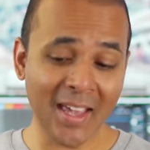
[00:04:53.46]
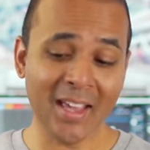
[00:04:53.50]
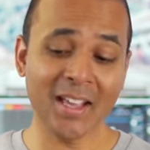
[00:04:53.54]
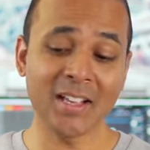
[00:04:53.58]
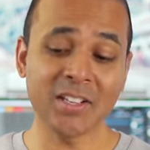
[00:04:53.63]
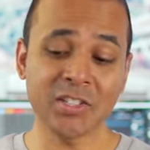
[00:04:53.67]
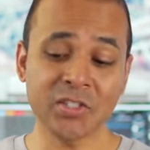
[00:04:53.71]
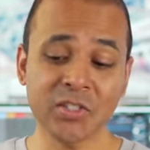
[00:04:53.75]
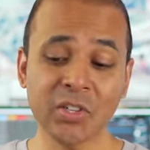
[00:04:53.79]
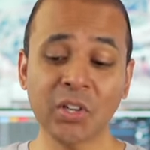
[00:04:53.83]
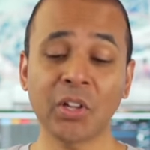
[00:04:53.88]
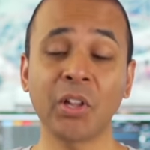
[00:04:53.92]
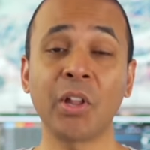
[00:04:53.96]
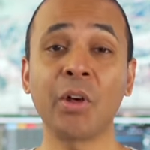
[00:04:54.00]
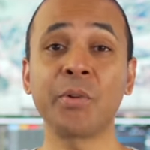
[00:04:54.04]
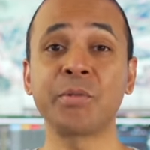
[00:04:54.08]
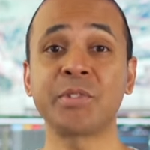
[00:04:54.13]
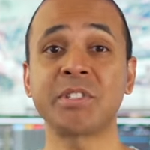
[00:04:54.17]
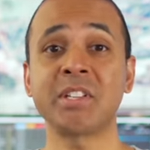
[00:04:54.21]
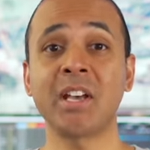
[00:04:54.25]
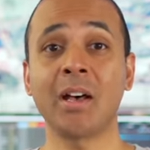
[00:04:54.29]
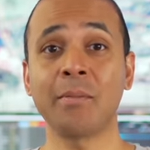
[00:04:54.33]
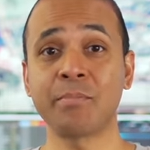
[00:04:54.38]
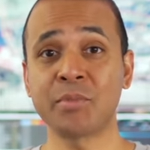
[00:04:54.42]
is
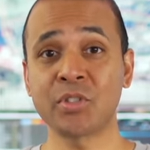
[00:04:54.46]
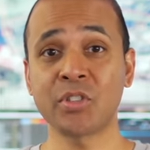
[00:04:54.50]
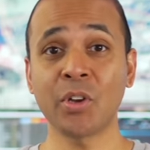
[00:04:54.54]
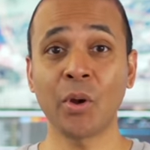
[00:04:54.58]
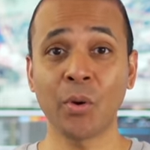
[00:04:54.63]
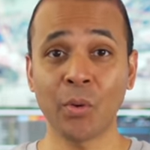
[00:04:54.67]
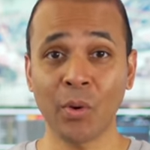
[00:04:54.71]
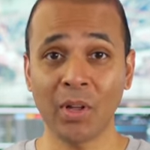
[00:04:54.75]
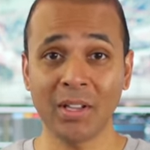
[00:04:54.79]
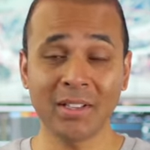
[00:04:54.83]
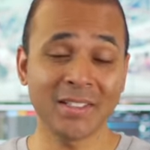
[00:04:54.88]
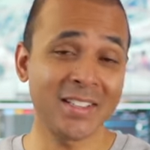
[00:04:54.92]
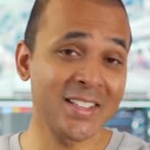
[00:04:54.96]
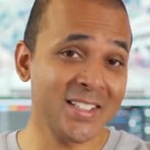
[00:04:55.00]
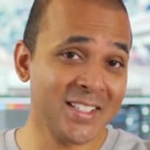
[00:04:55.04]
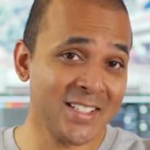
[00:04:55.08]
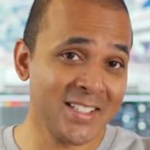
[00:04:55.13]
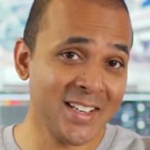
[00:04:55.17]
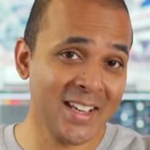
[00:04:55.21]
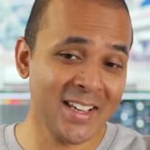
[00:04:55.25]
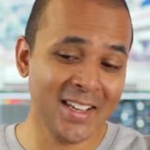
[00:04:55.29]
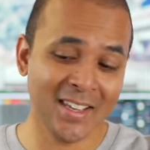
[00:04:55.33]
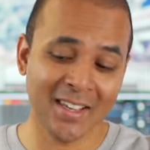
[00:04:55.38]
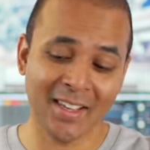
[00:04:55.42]
close up, so
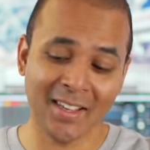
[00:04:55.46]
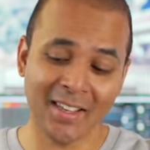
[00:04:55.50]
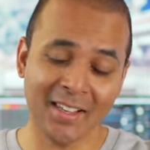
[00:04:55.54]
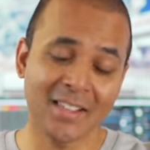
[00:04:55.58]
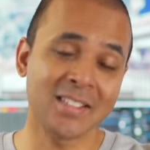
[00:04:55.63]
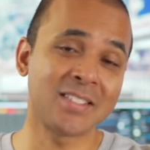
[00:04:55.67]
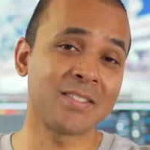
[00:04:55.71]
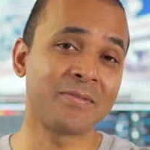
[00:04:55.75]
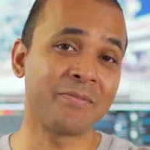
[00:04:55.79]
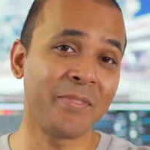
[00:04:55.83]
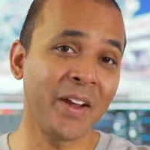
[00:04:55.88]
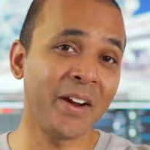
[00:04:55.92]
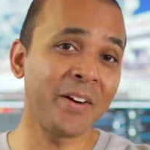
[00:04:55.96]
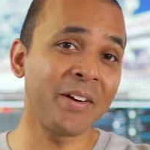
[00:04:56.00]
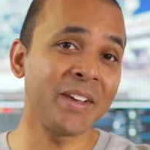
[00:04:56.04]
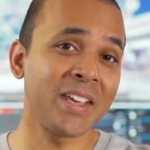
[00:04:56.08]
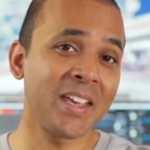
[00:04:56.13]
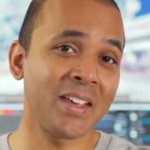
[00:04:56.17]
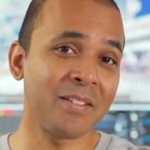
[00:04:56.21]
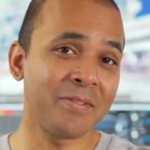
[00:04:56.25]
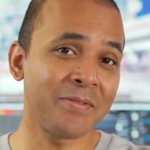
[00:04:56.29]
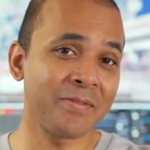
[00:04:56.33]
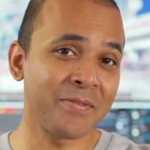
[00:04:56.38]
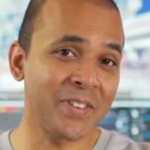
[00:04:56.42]
listening is very
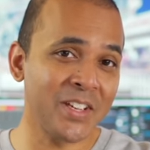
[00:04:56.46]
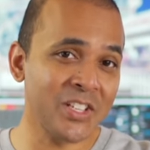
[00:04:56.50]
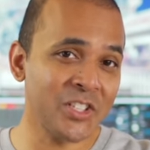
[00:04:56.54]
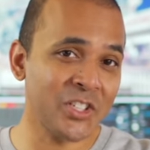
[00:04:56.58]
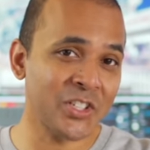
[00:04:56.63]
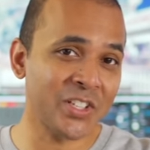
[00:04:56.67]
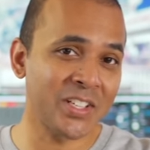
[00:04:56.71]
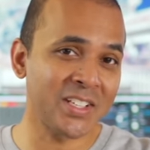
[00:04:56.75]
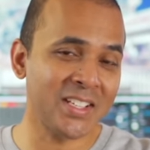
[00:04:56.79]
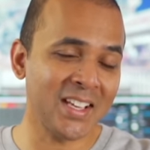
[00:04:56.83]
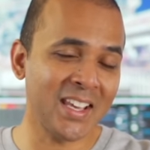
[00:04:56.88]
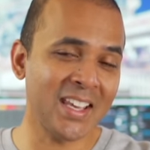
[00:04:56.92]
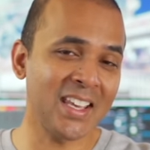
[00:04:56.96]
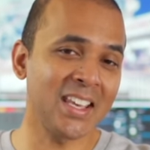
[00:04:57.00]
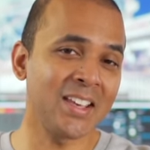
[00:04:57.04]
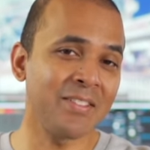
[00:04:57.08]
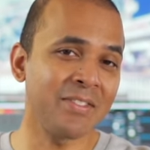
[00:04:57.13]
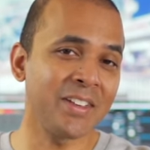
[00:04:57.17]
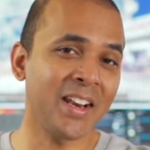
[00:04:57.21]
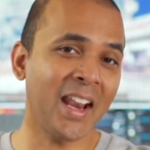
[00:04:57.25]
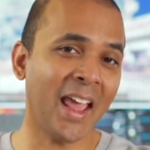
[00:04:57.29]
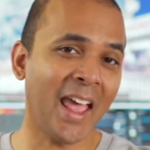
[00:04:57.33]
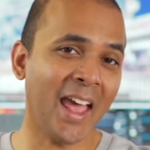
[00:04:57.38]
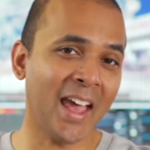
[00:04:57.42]
efficient
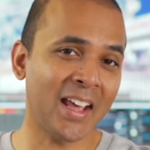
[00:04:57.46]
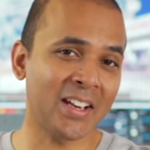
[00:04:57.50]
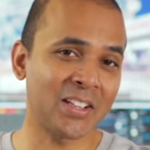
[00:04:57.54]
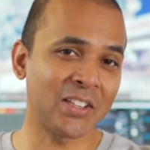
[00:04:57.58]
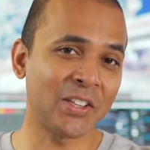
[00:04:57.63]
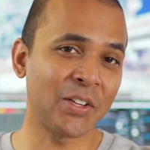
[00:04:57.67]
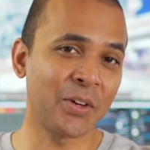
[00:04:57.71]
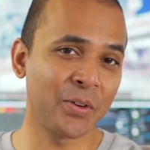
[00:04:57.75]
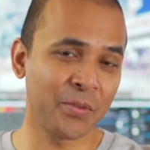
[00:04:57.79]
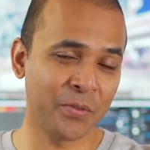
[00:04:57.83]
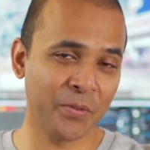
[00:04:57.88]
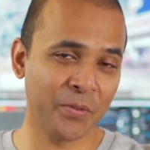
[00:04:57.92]
even at low